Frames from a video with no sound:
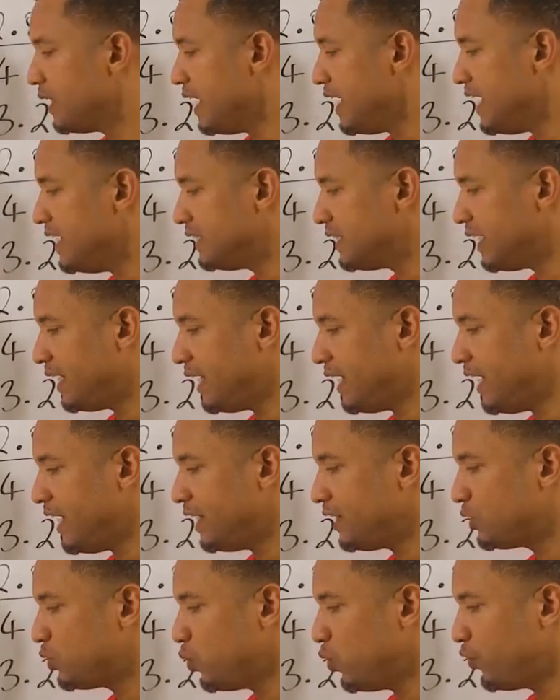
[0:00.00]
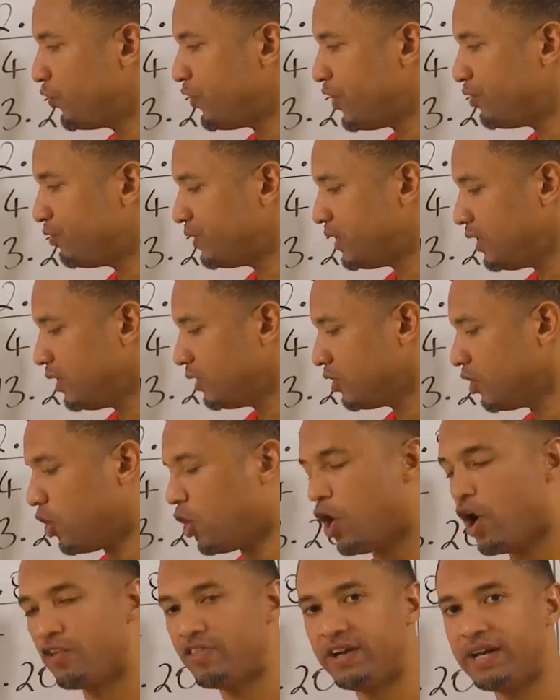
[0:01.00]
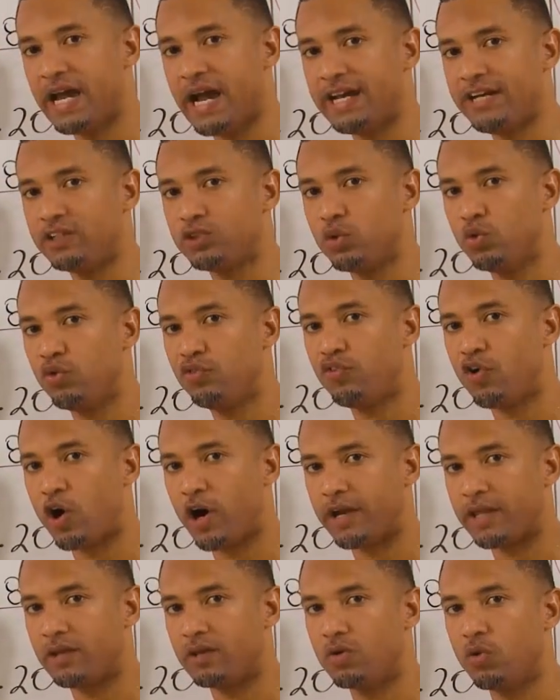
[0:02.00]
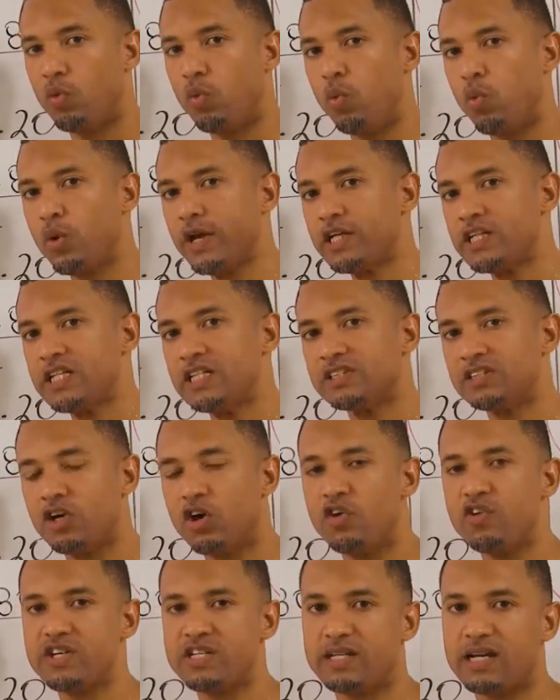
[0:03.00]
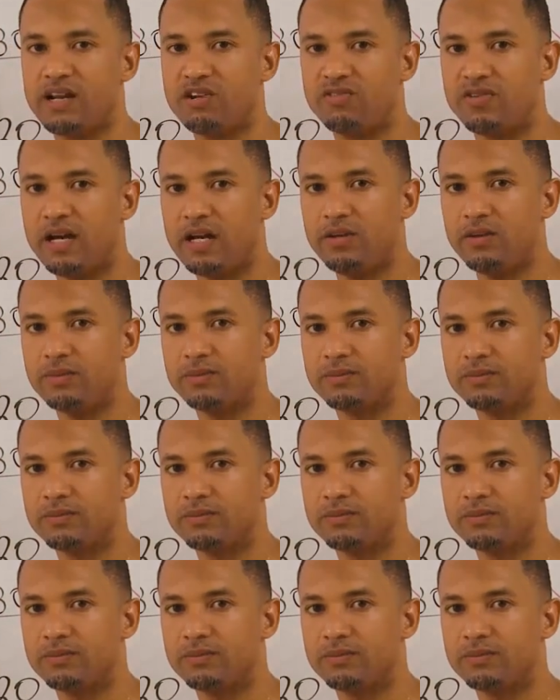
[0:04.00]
Is it the $82.50 or the $92.40? Which is the original value?